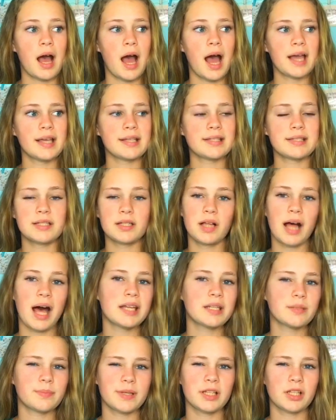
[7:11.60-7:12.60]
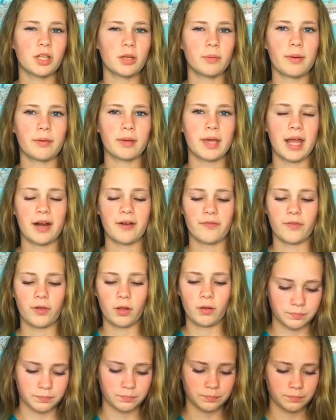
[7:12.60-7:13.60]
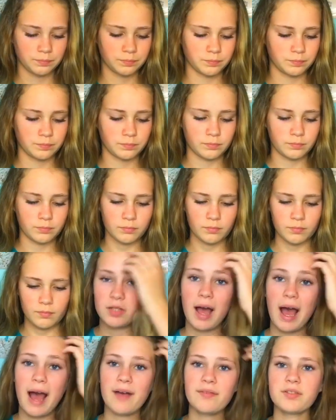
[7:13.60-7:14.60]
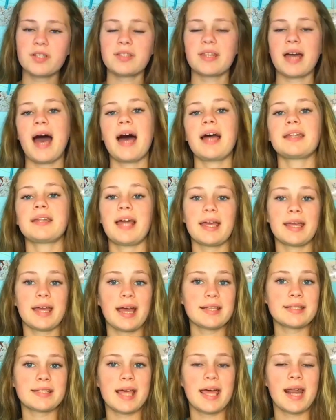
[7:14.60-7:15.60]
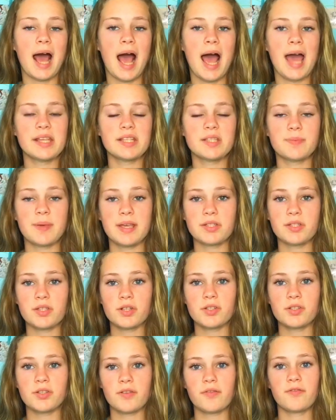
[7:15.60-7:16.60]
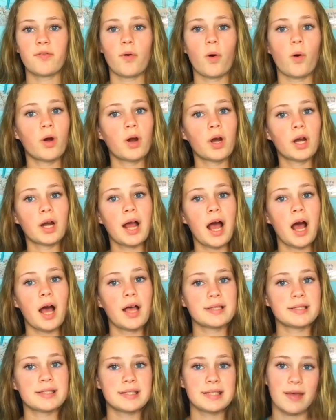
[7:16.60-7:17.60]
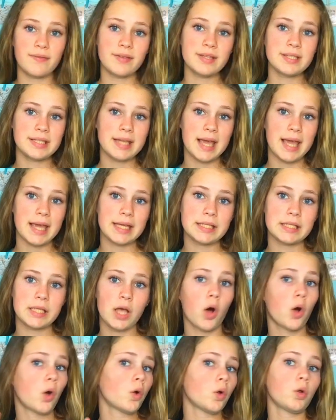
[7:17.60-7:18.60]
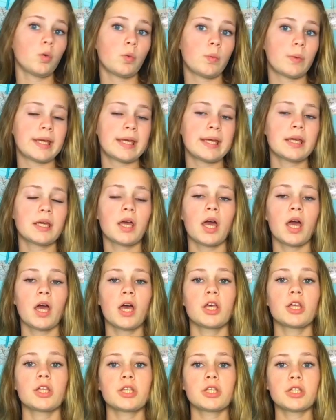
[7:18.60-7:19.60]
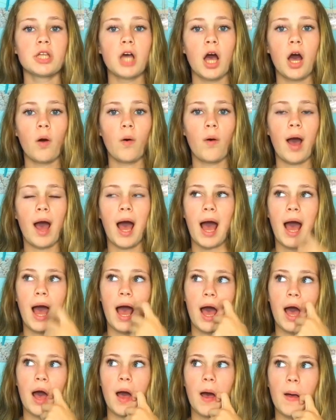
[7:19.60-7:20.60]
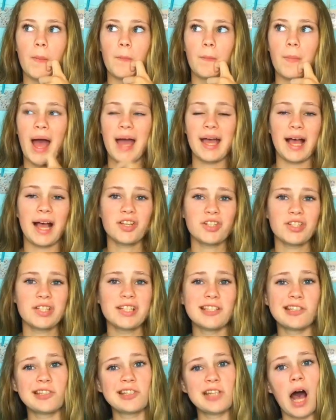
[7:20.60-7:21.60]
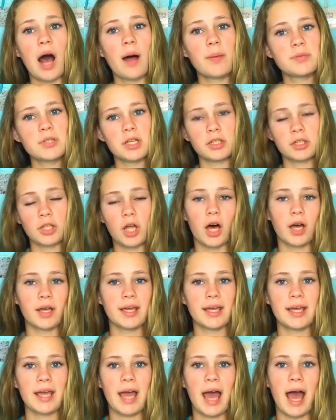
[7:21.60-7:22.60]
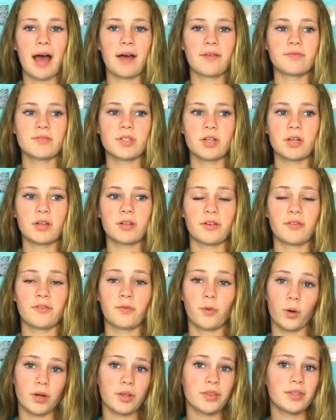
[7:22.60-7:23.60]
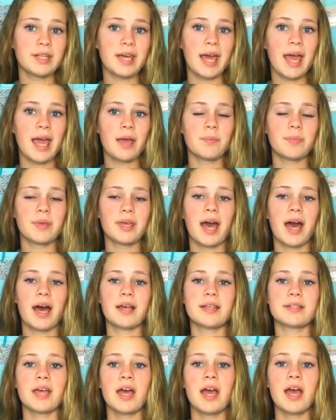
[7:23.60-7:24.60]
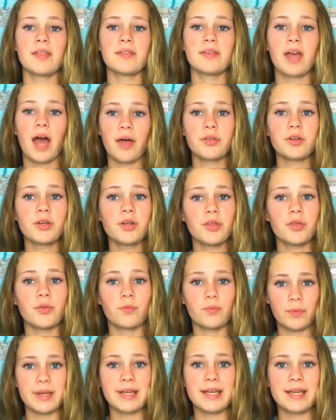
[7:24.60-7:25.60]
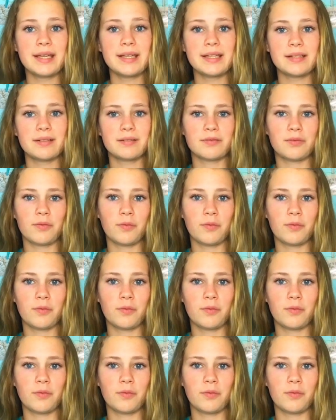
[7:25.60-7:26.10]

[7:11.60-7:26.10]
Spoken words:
I still had to be a little bit careful. So after that, like I said, I had spacers for 7 days, a whole week. So I actually stopped logging after the fourth day because the other 3